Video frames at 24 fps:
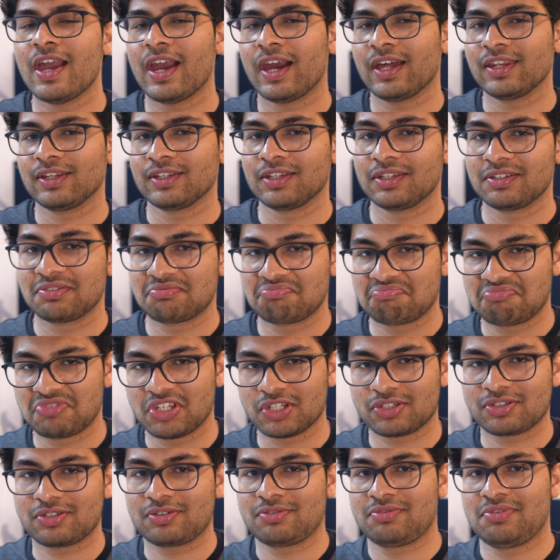and
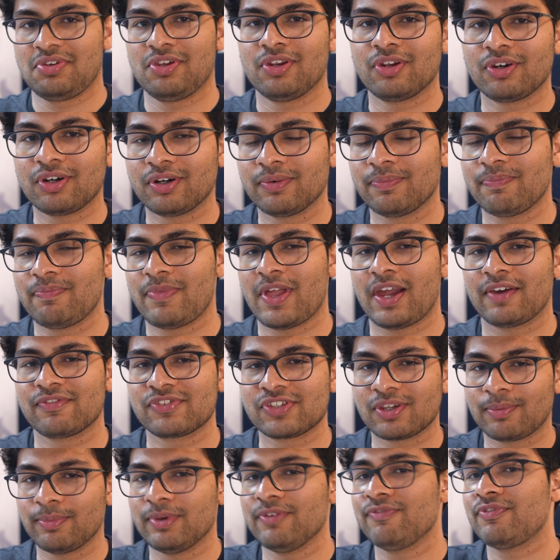just have
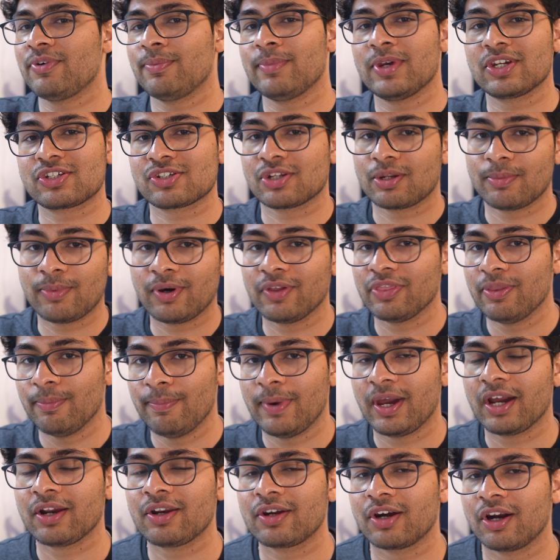some information about the
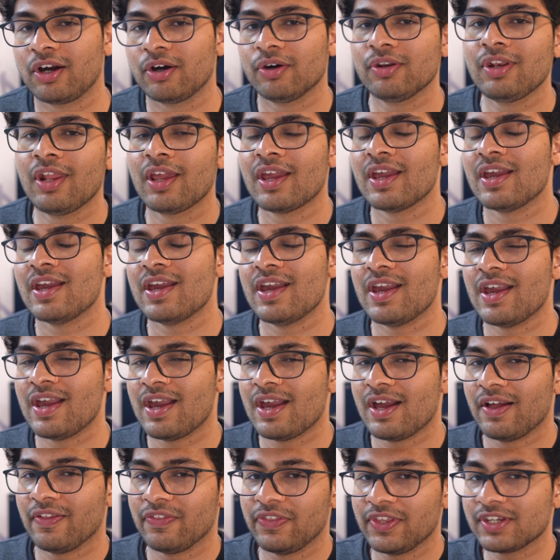background,
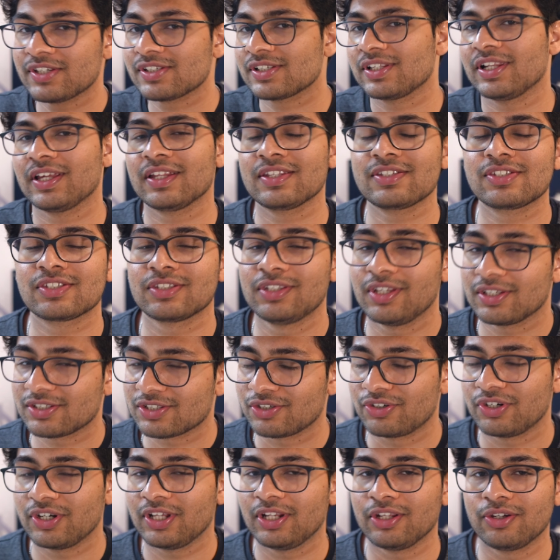this lens does
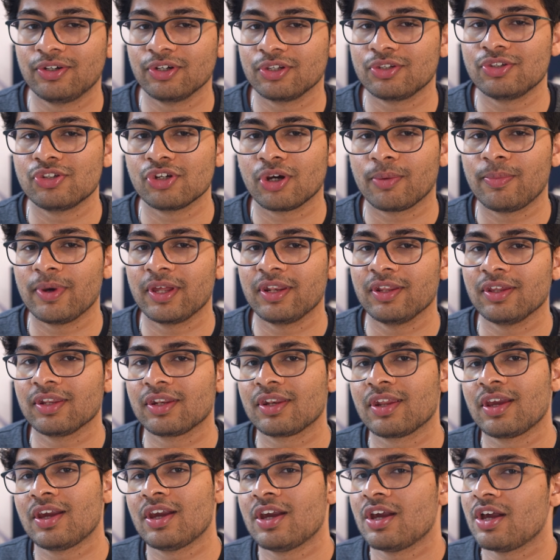a really good job at it.
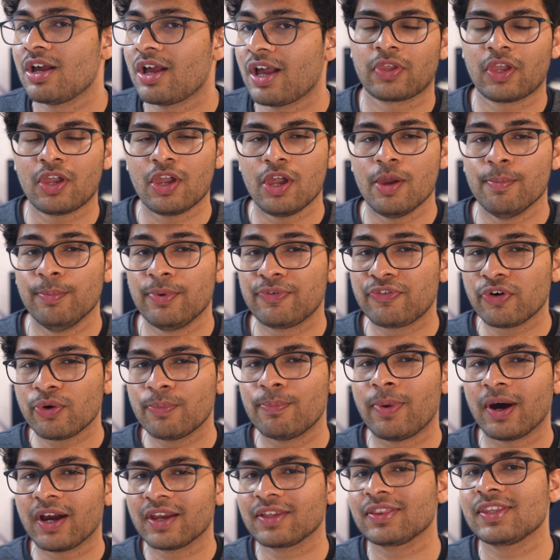Before
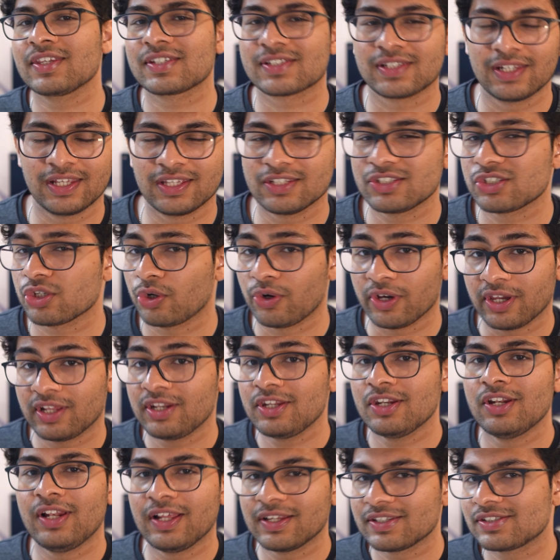buying this lens or
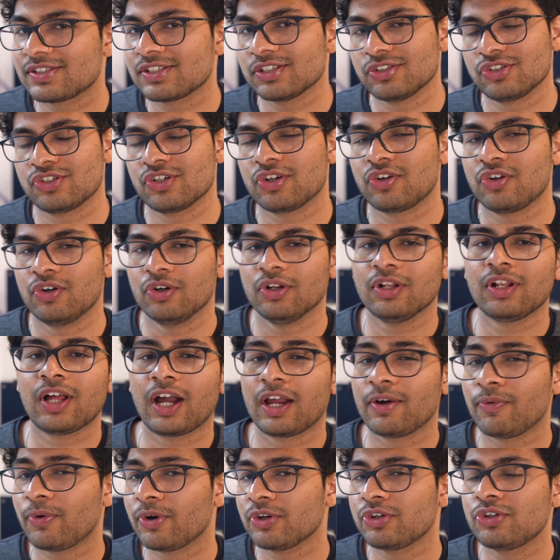any lens in general,
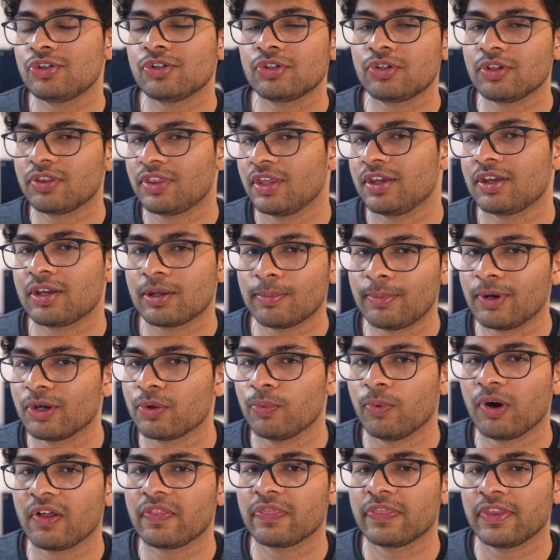I want you to think about
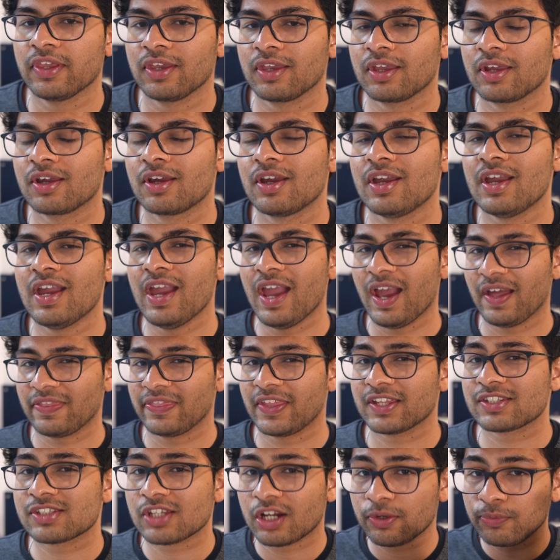one thing, and
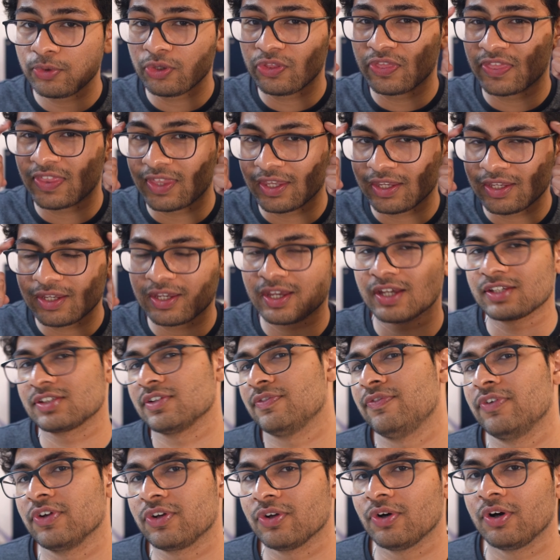that's how you think as a
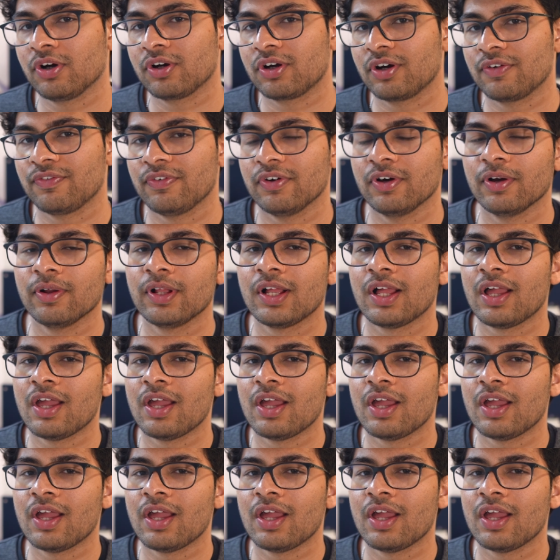photographer.